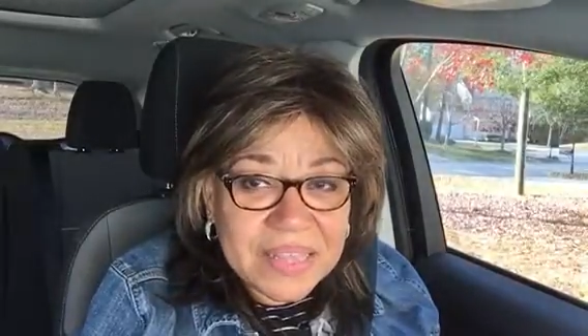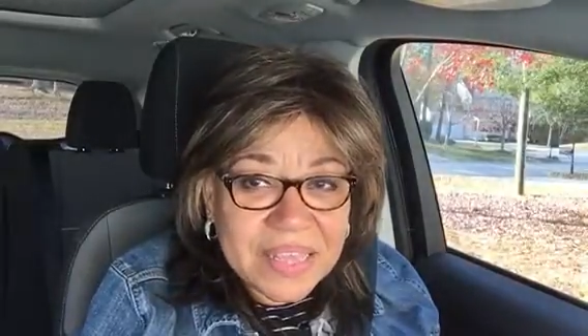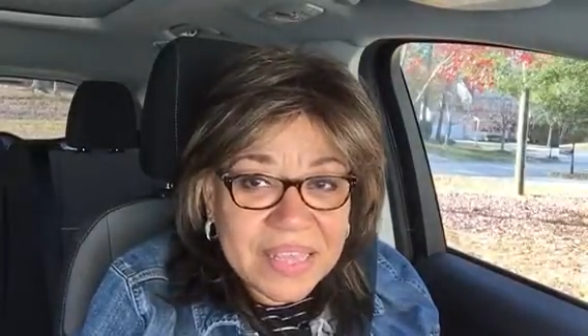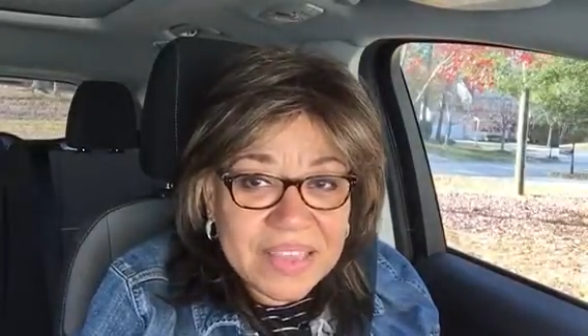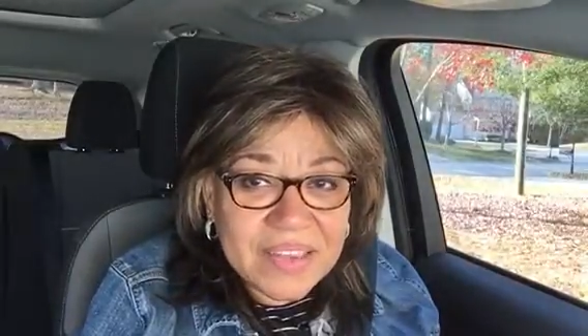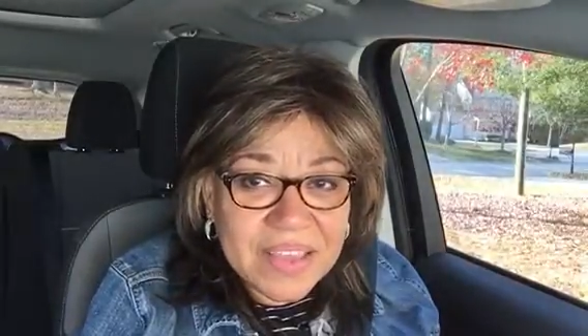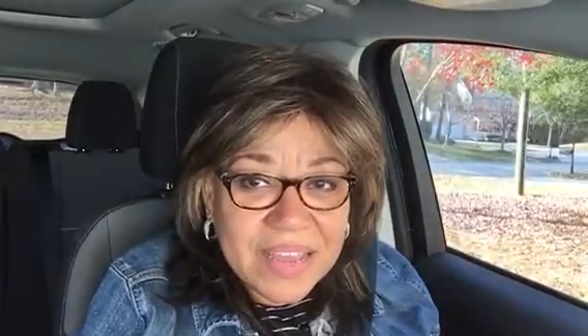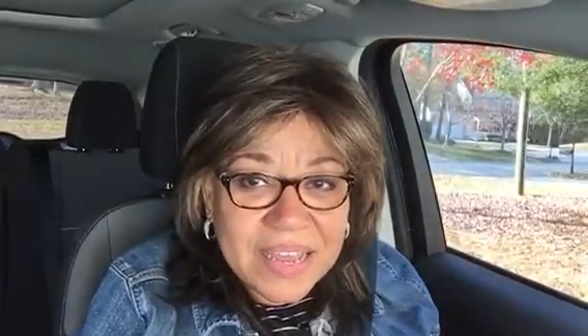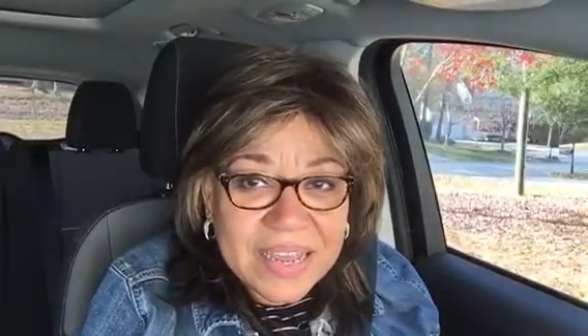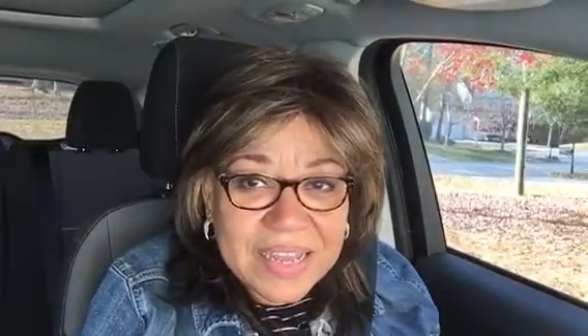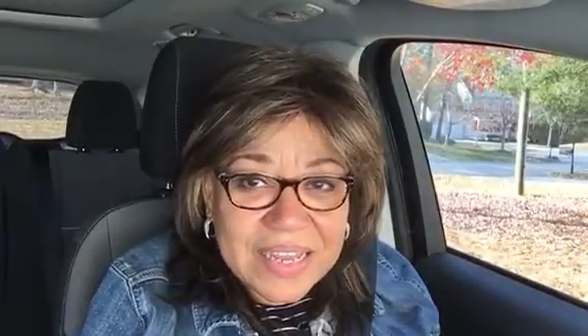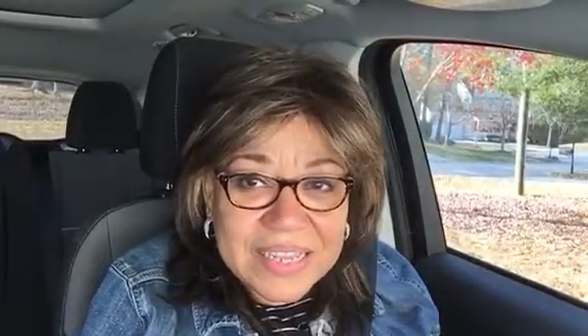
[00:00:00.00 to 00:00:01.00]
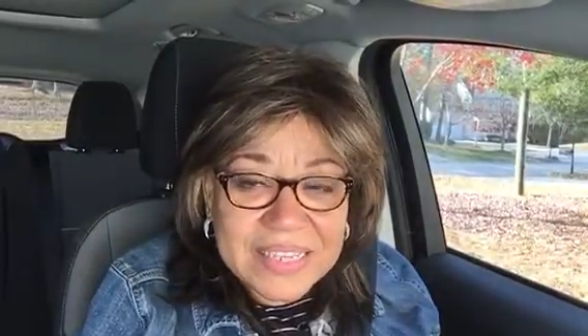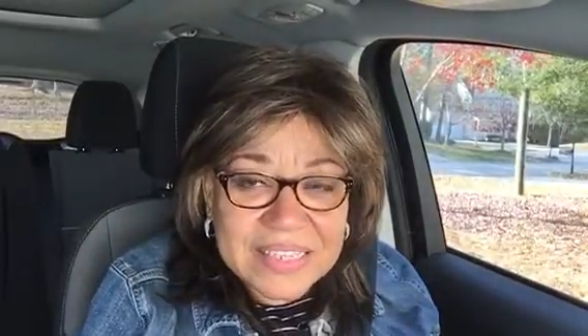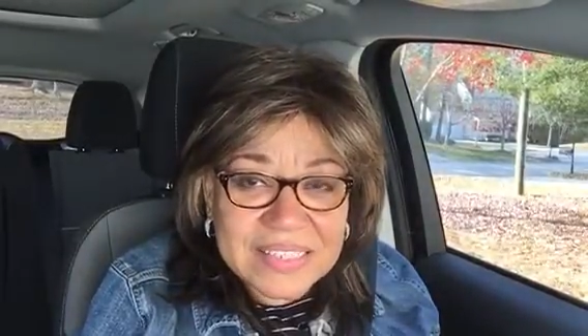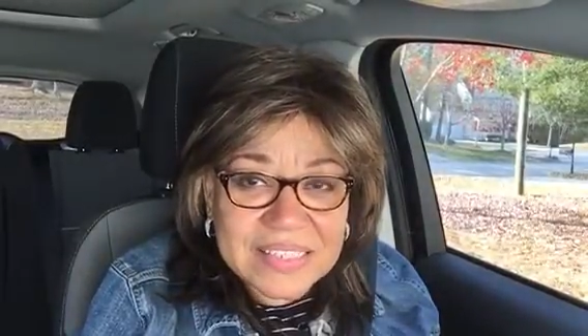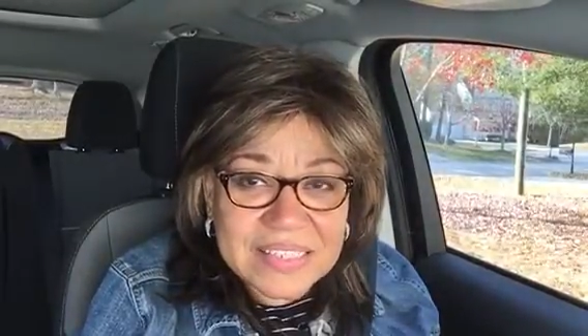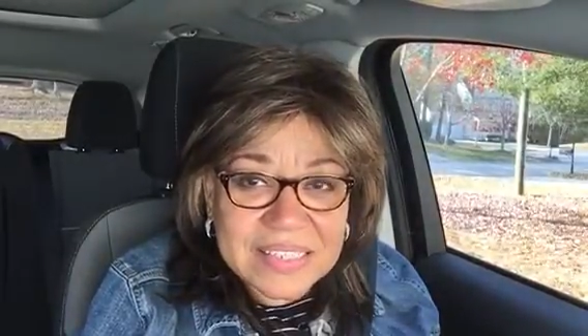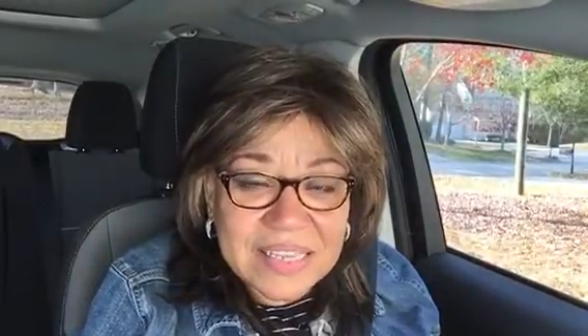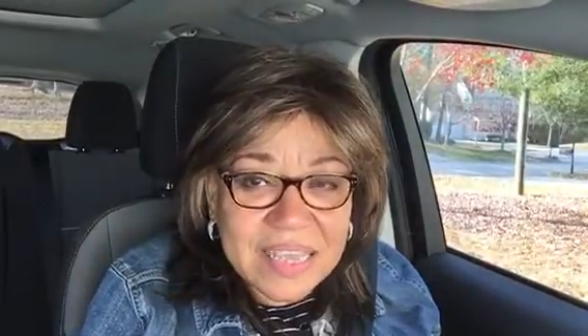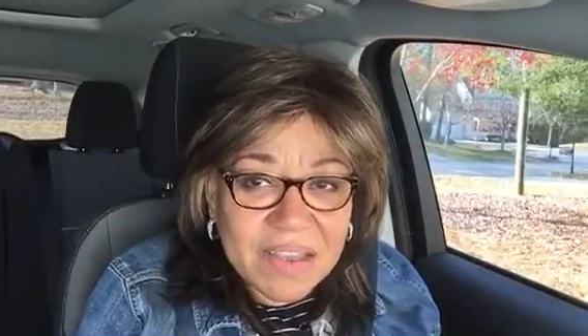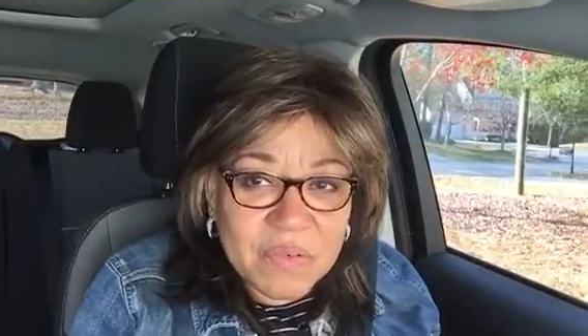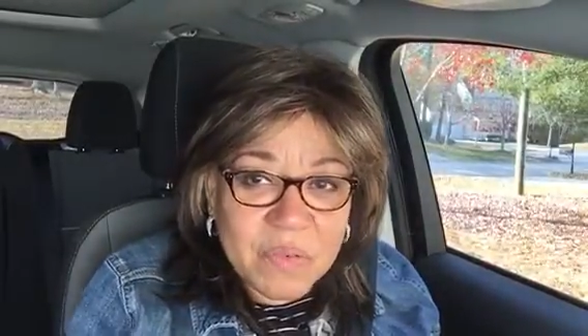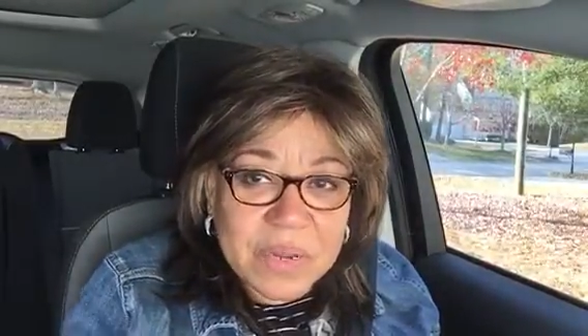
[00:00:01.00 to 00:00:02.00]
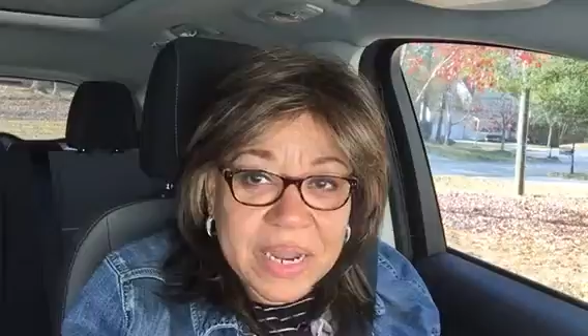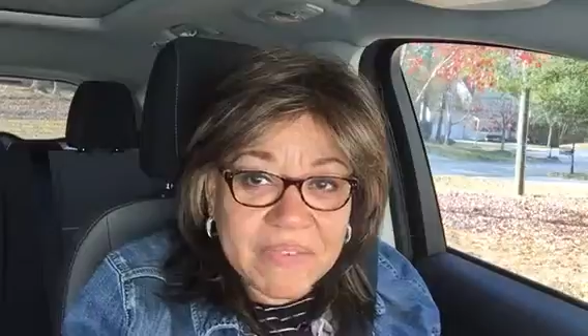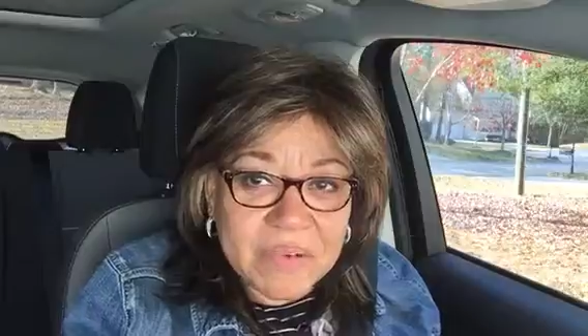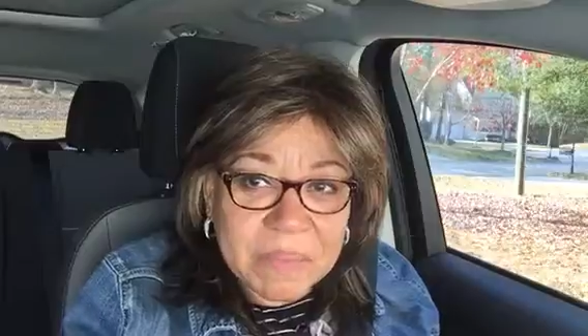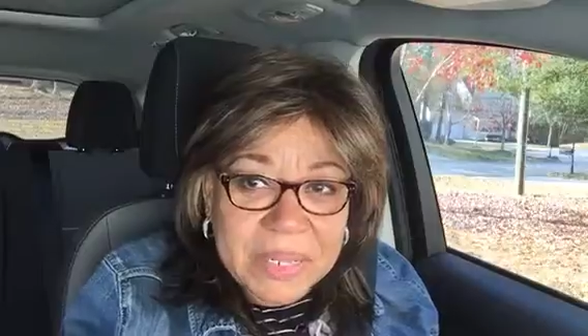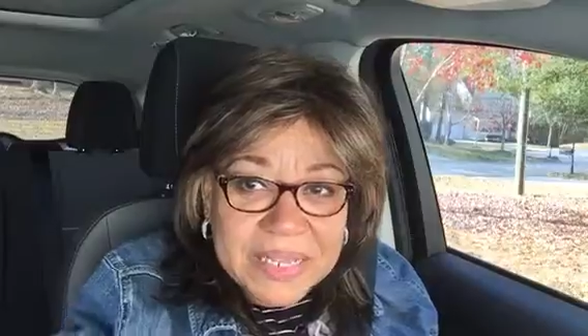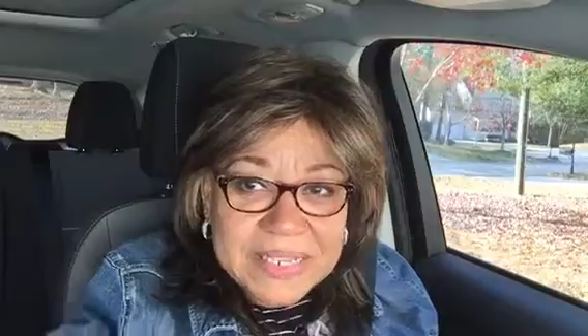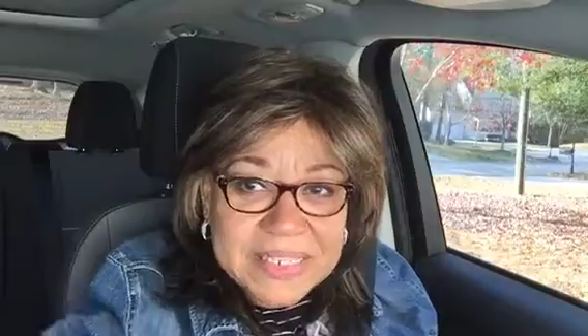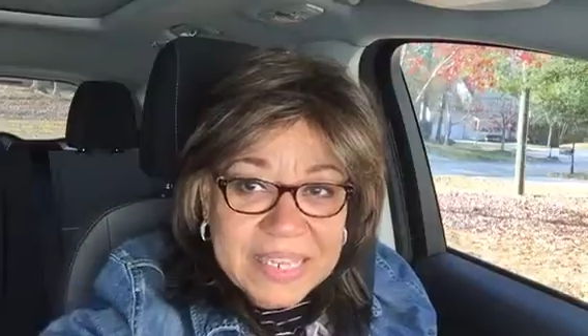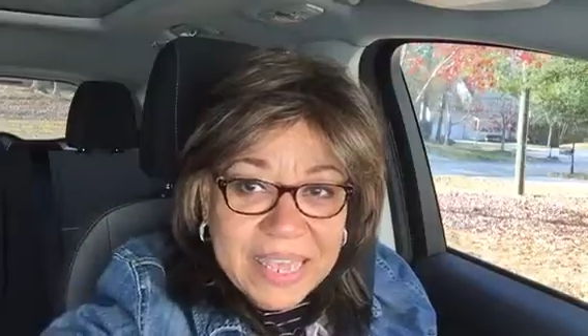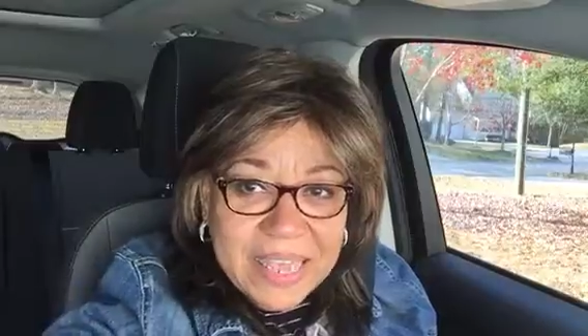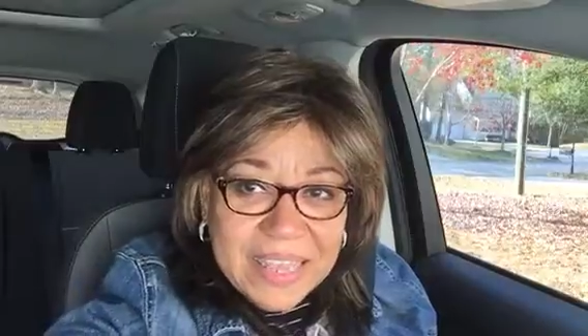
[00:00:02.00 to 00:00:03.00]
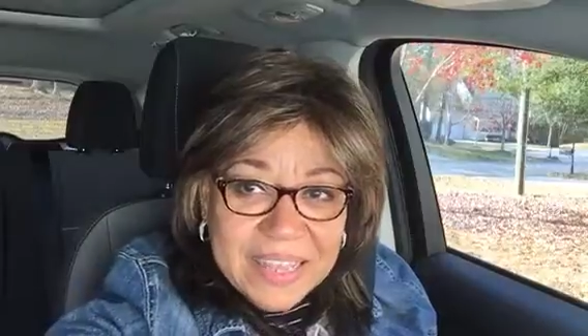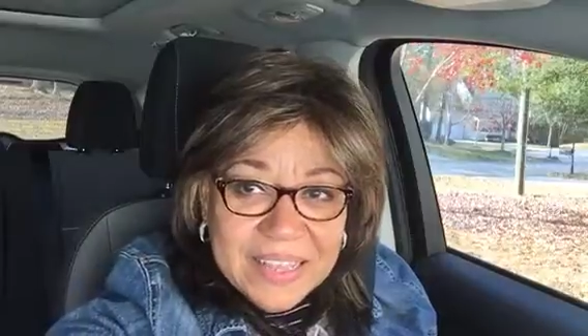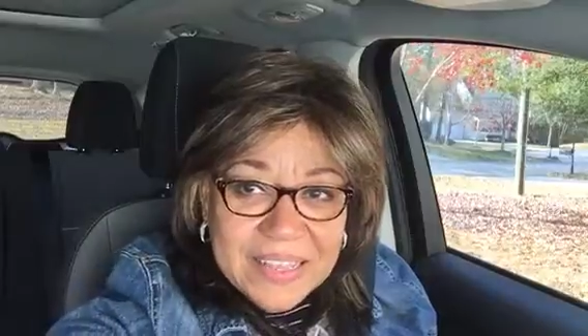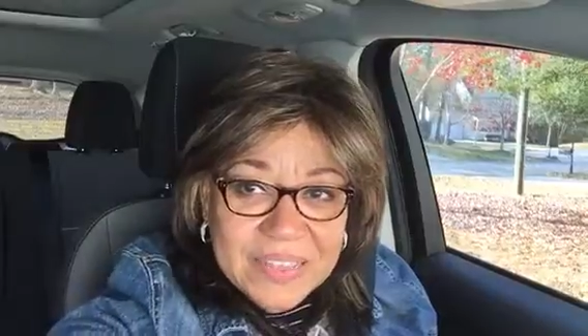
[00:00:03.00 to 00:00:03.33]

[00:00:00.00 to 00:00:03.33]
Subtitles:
Thank you guys. Everyone have a blessed day.